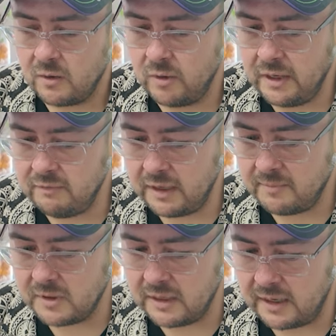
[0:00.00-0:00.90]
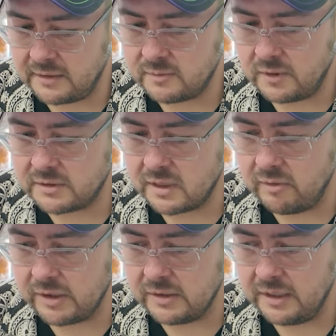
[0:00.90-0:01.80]
what even am cards? What's
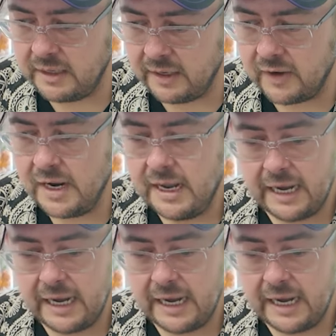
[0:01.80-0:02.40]
going on here?